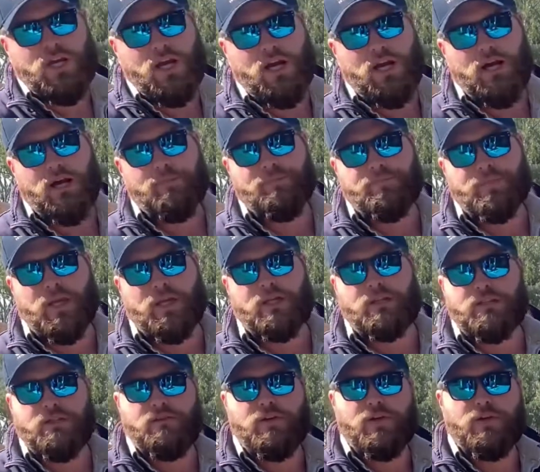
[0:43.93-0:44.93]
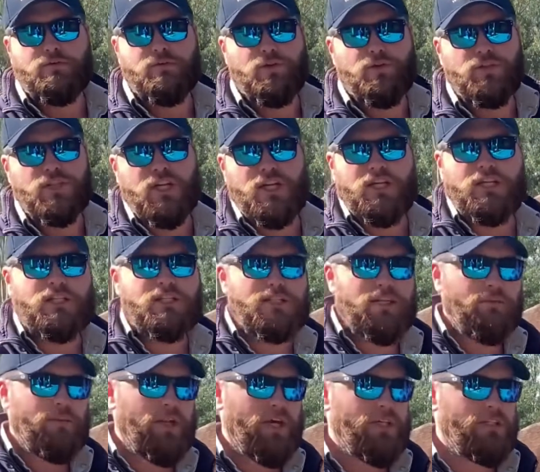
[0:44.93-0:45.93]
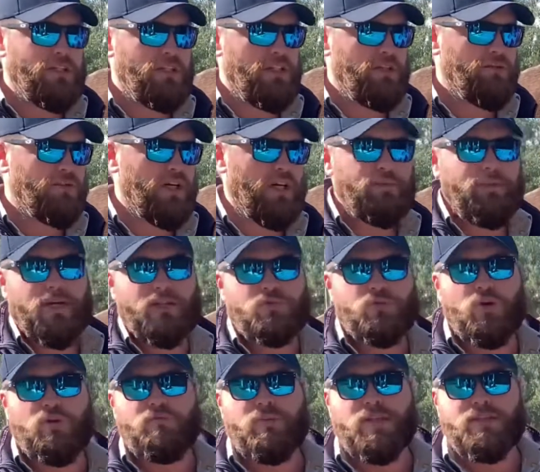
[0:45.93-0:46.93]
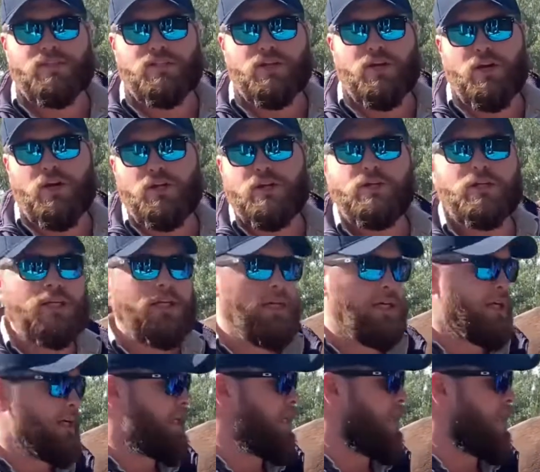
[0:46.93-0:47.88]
and it's a very routine examination. He was done about 12 months ago. He